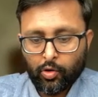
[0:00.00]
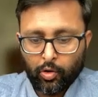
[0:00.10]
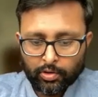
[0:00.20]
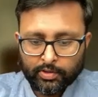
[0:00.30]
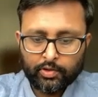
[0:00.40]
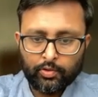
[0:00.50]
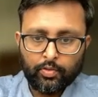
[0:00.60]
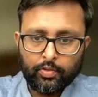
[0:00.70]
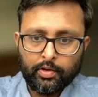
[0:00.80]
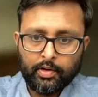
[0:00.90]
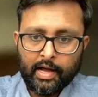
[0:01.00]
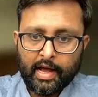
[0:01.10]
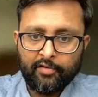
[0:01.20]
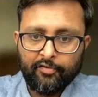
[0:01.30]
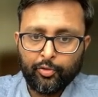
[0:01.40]
also
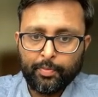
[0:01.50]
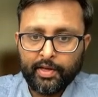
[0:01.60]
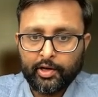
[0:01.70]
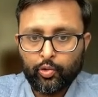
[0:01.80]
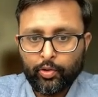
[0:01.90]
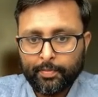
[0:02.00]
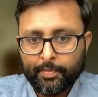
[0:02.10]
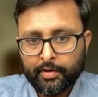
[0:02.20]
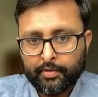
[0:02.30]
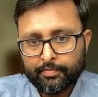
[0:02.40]
have to be equipped